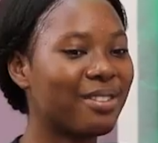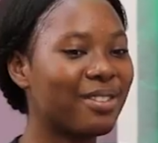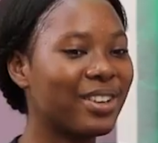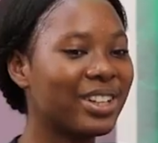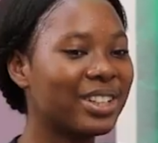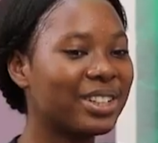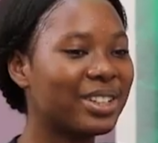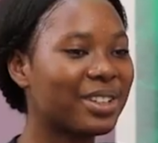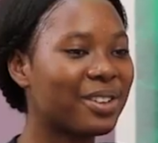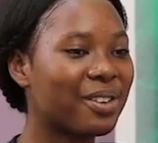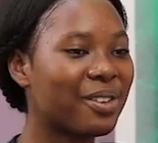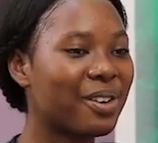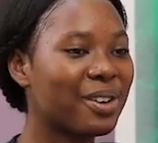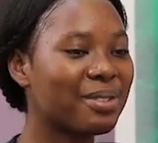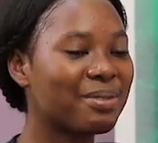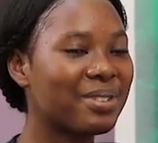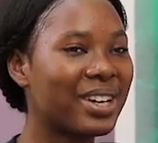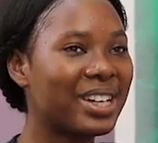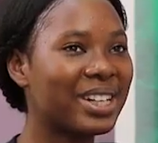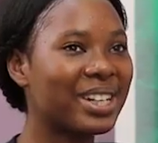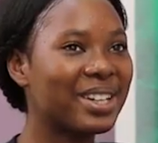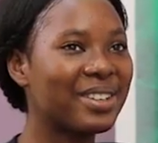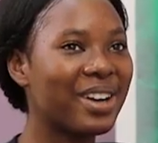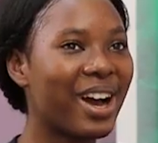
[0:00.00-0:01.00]
Like when they called
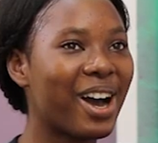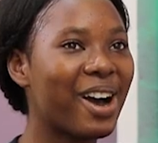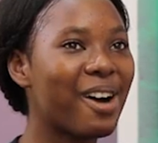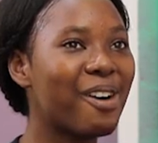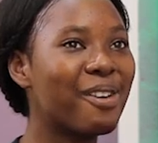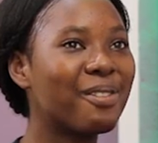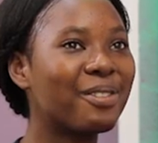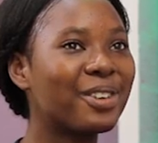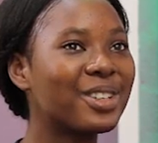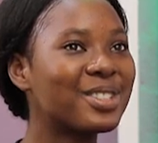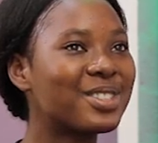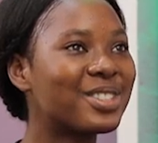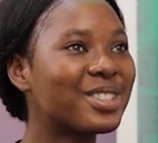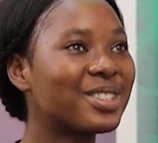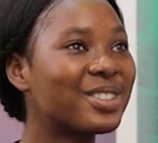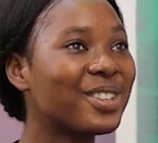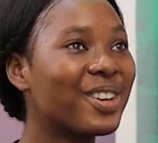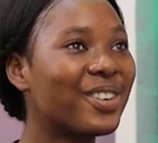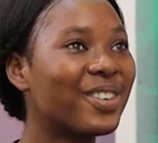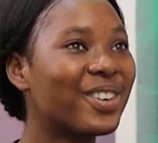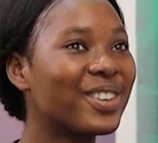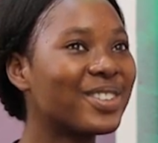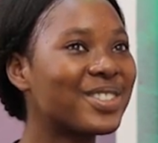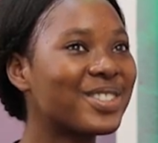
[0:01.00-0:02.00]
my name, I almost did
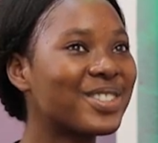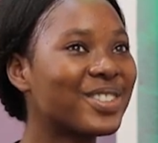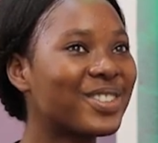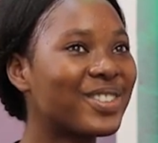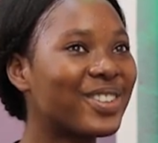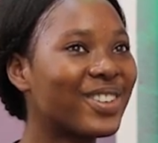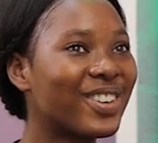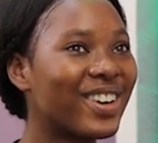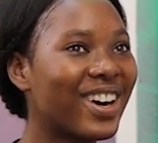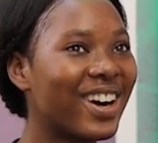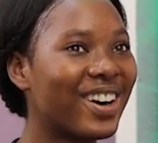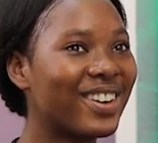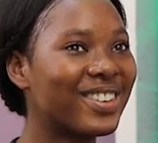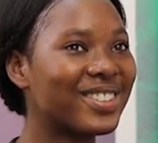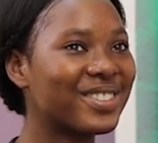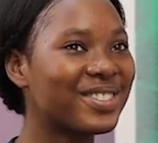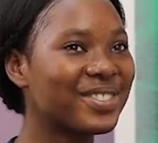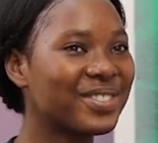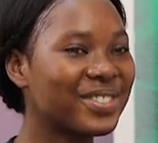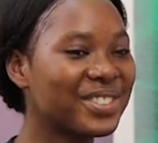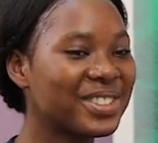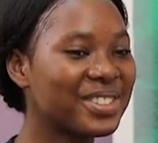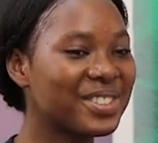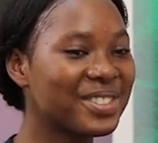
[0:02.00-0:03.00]
not want to go out.
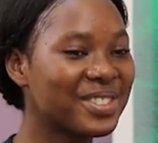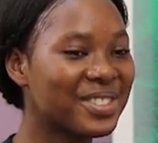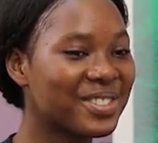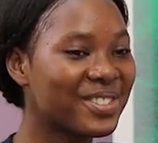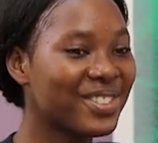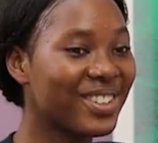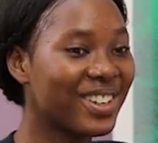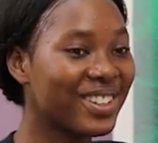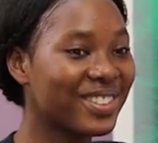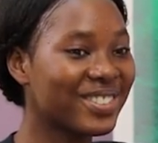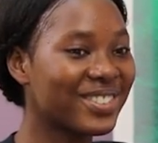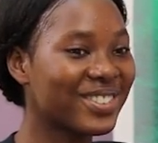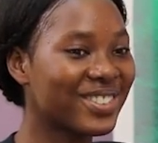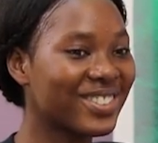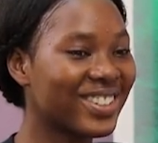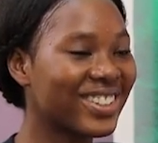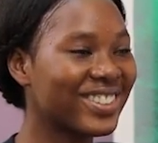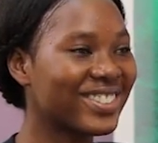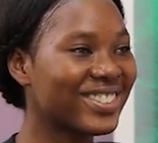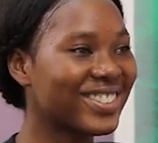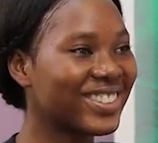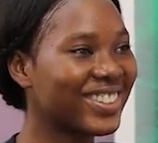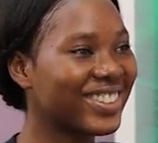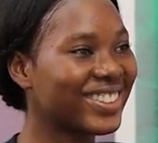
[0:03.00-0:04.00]
People were just go
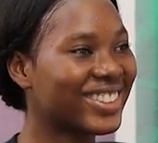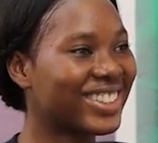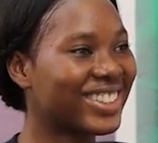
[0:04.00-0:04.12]
out.